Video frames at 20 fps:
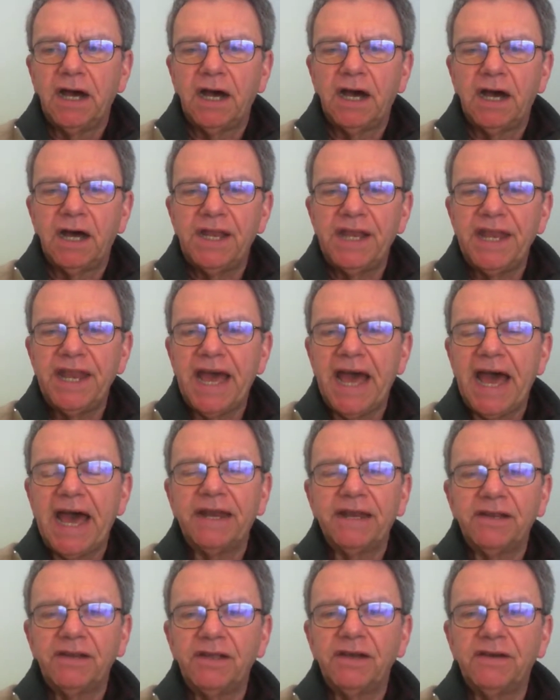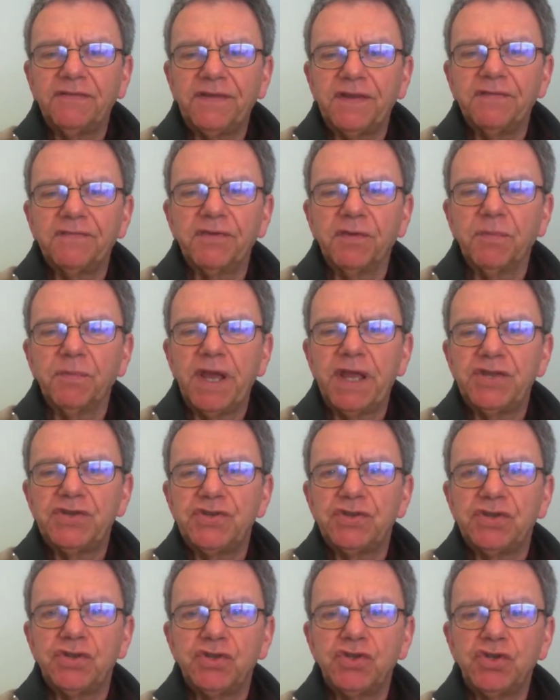not enough
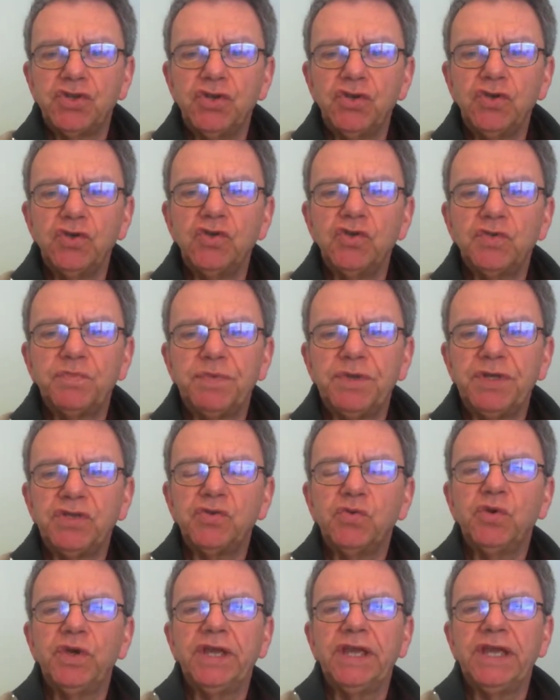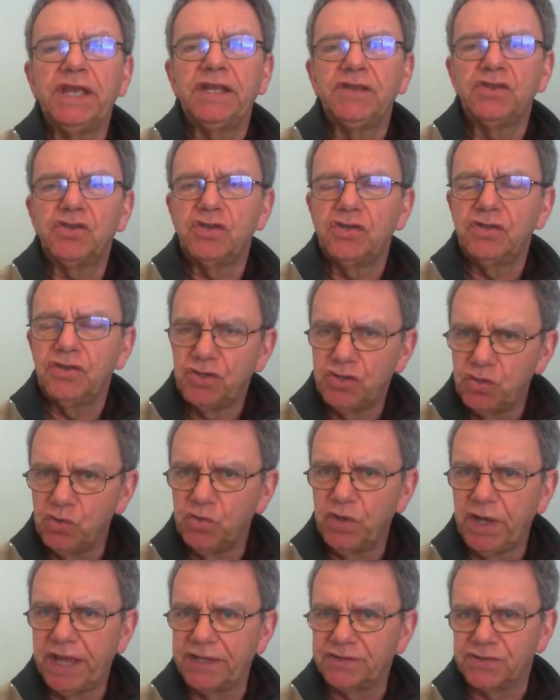information to choose between
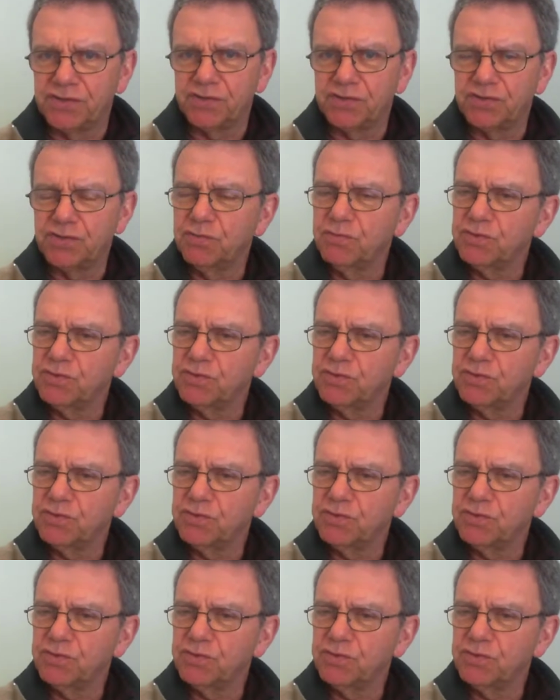2 answers.